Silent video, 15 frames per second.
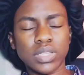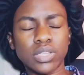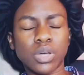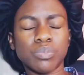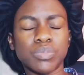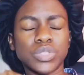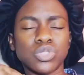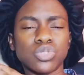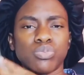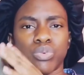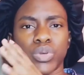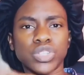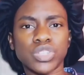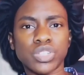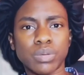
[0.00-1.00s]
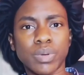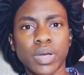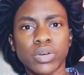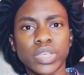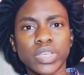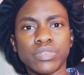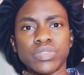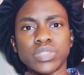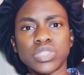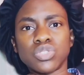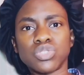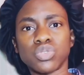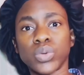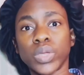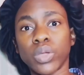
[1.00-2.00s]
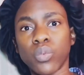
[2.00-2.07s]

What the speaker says: not be too pressured about if it's doing